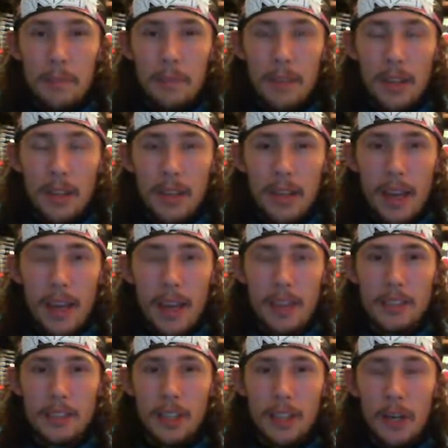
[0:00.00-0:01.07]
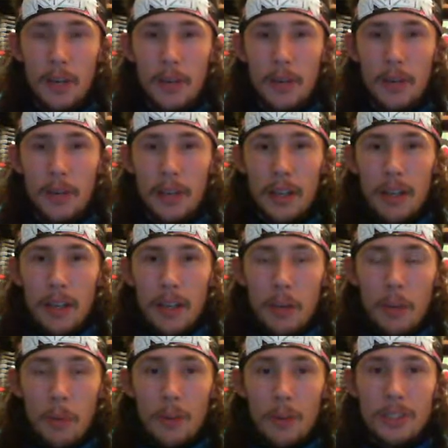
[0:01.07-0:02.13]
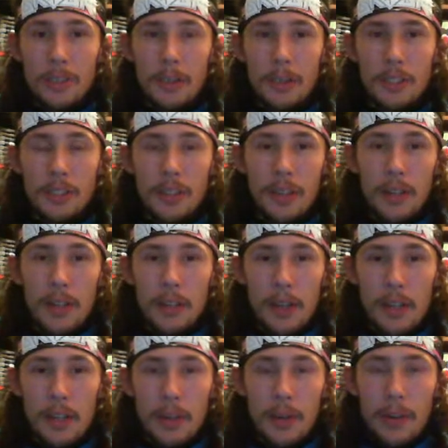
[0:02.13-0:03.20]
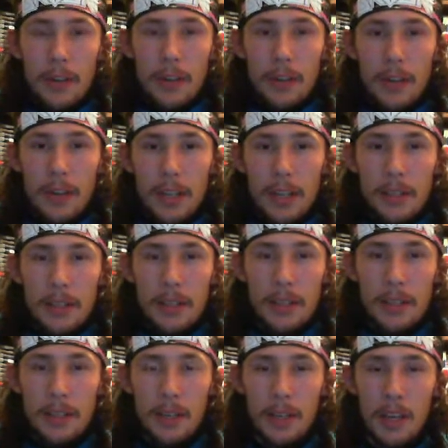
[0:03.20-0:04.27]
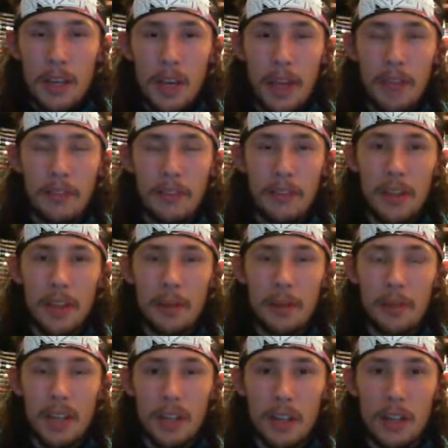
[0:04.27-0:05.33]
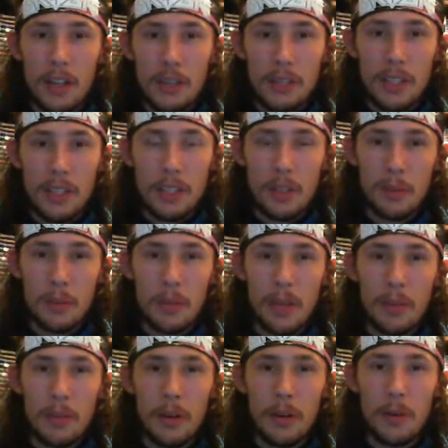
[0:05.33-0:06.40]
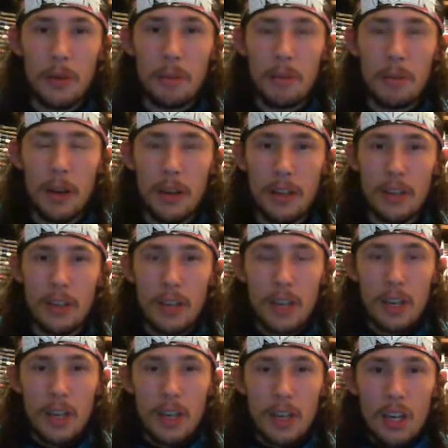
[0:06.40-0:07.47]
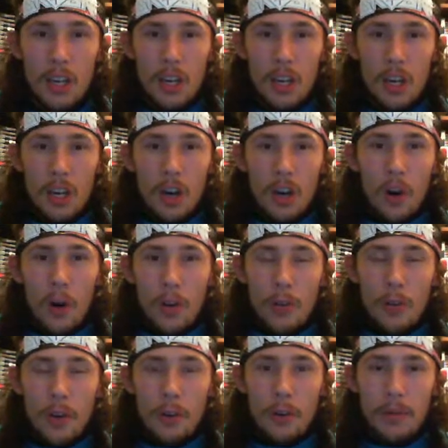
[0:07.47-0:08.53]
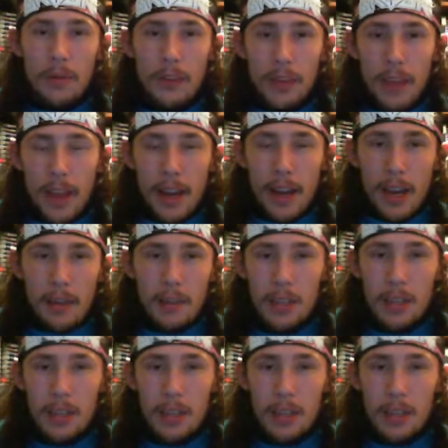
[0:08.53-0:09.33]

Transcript: Yeah, so one more semester and I graduate undergrad. After that, I'm not 100% sure where I'm going, but hopefully we'll figure that out.